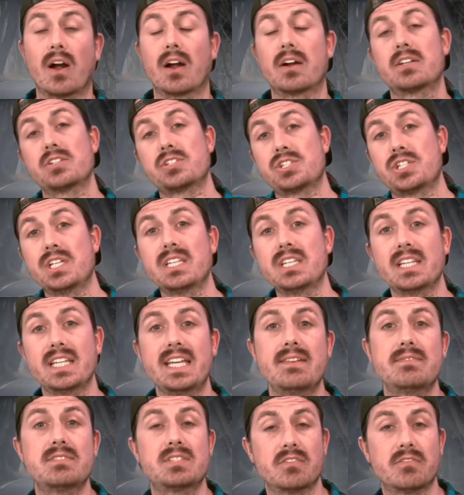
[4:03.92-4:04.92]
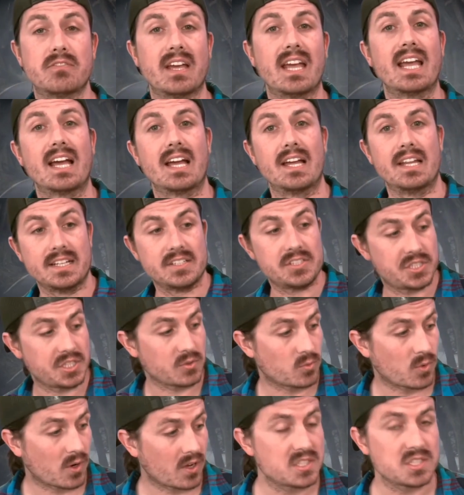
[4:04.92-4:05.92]
parked. She leaves the van and she
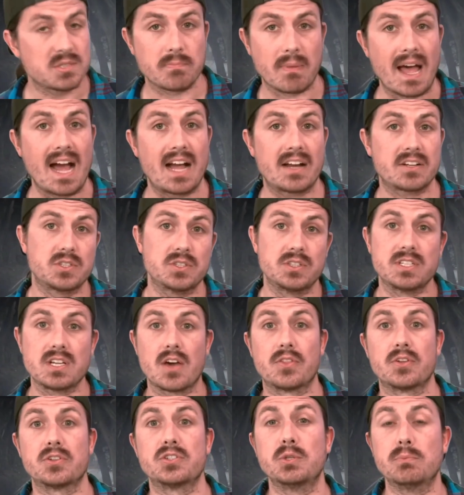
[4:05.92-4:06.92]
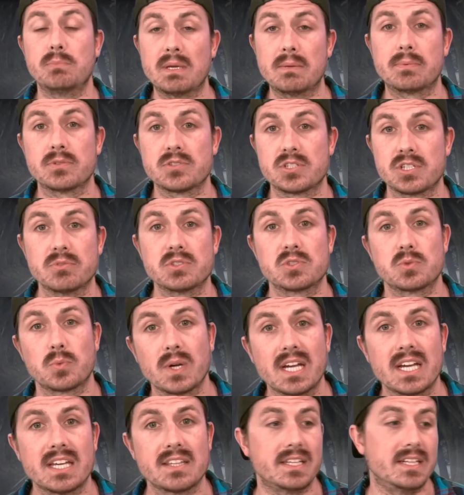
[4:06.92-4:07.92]
runs back to the other 2 people she was
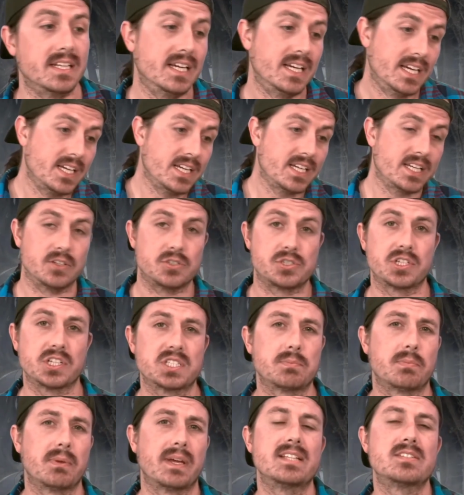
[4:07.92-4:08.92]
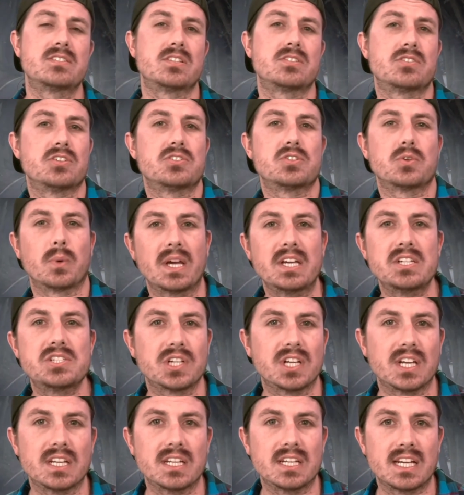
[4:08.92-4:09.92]
with, and she explains the
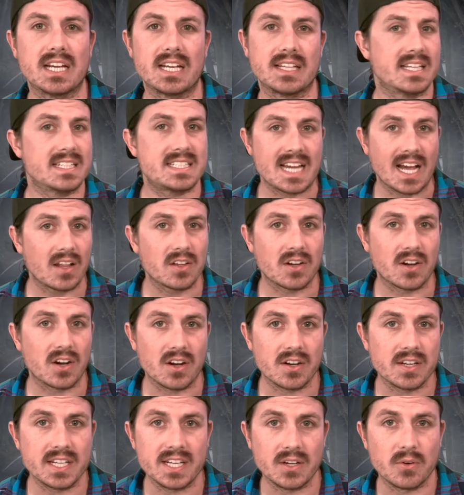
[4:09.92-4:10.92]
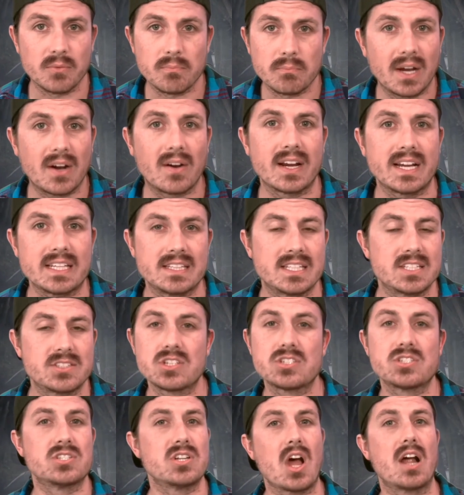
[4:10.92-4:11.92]
situation. And they tell her, "Mary, this
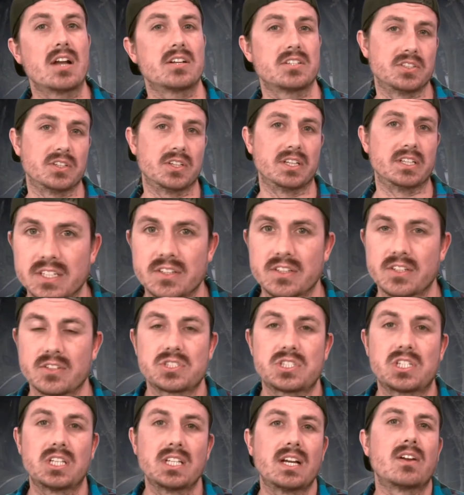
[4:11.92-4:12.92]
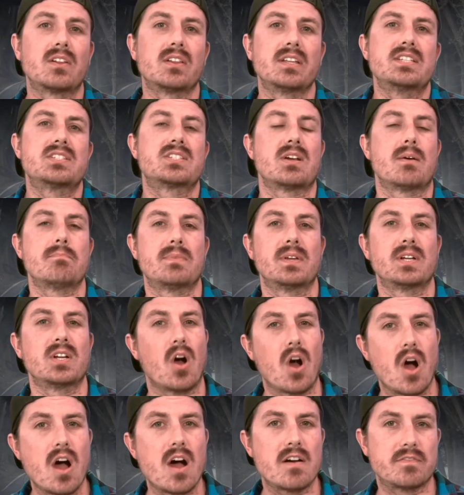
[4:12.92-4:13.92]
is not good. There's clearly something
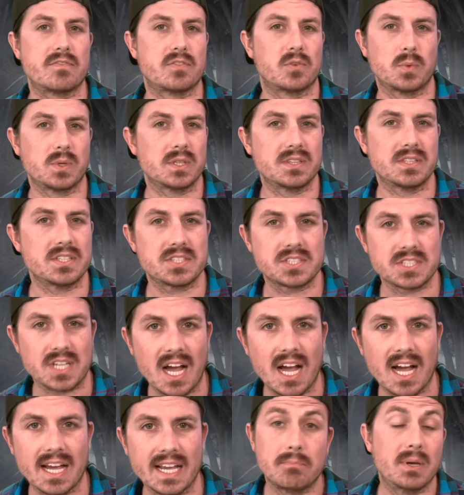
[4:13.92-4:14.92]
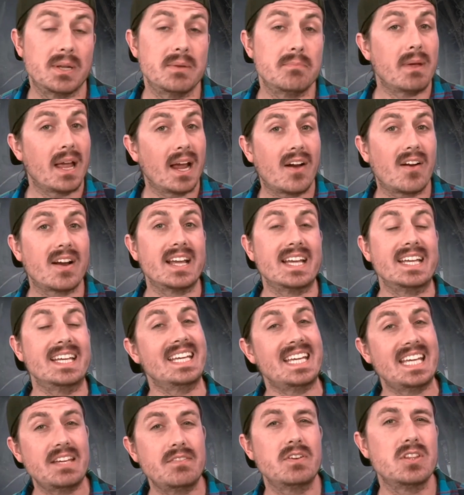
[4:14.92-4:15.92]
off with this guy." But Mary,
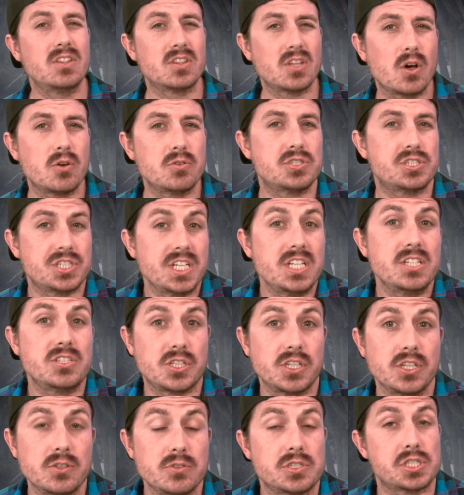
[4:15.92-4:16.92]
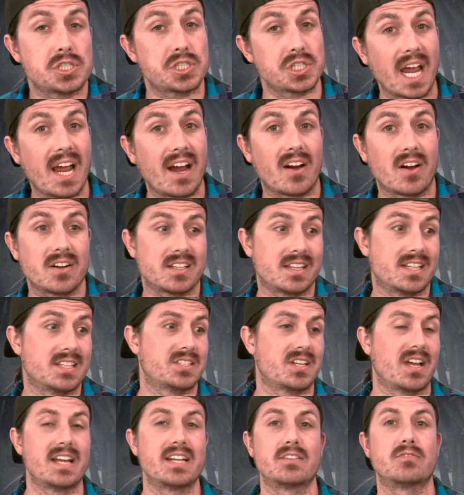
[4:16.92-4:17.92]
even though she too shared this
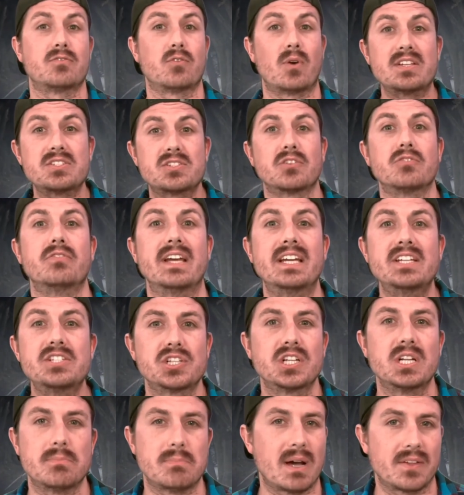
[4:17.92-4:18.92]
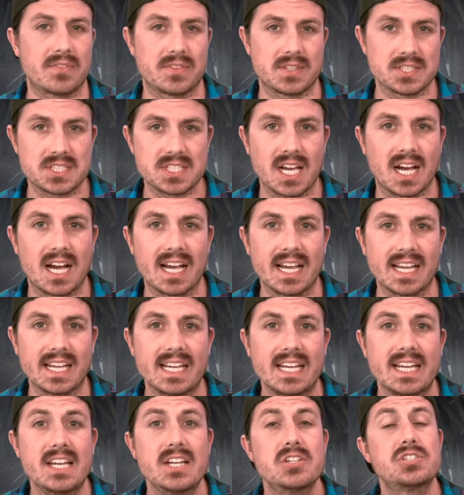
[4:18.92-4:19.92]
kind of reservation about this guy,
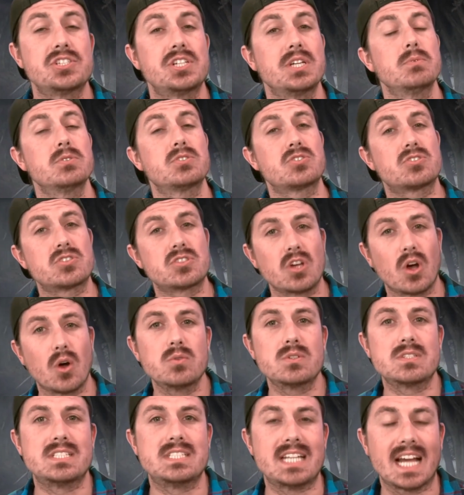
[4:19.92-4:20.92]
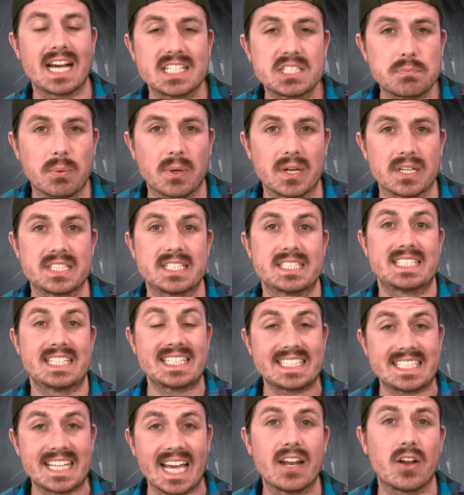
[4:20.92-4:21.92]
she was so desperate to
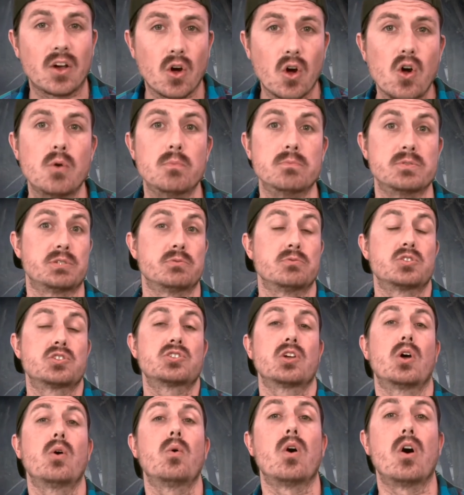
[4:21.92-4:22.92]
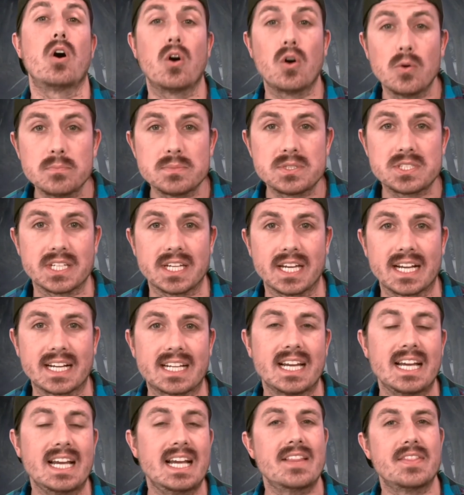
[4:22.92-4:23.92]
get home. She was so homesick
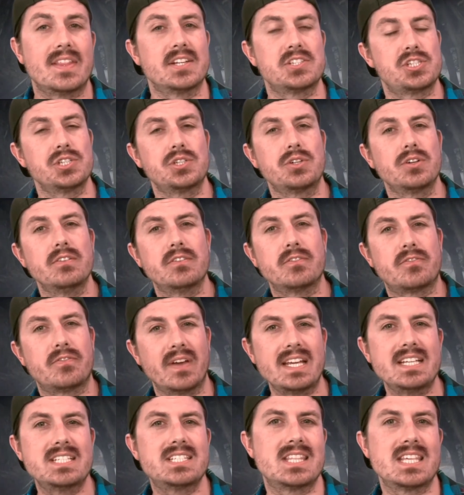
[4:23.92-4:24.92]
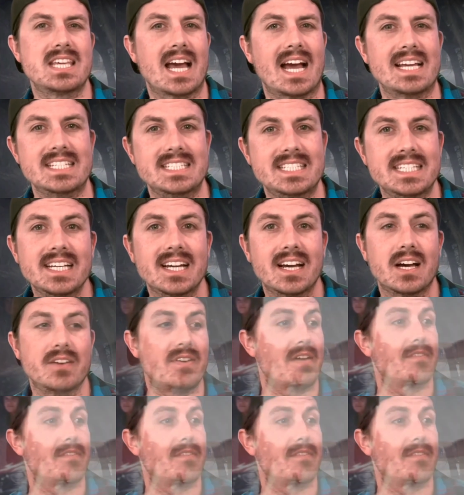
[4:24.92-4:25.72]
that she couldn't face the idea of